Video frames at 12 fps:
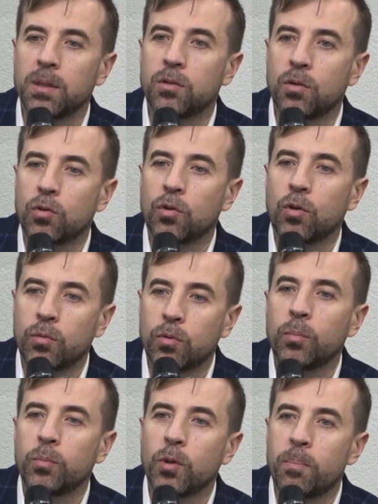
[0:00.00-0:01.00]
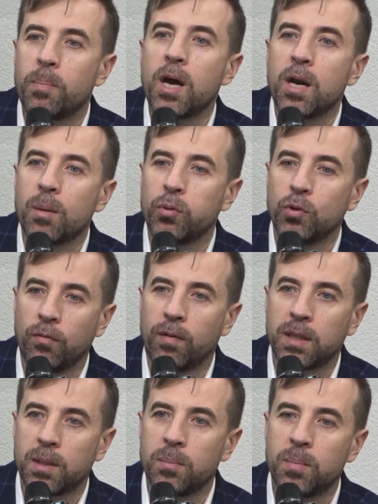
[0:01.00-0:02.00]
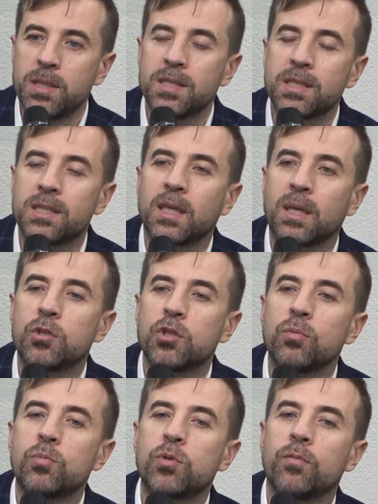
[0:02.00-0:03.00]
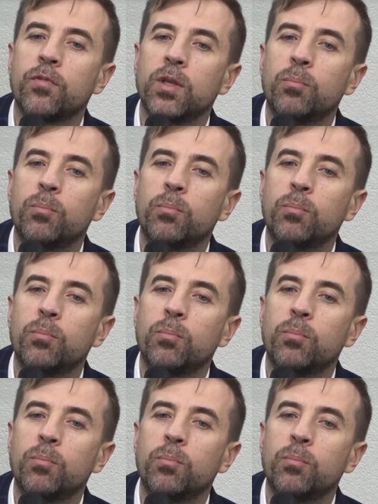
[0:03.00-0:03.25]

And that's what would make businesses bankable.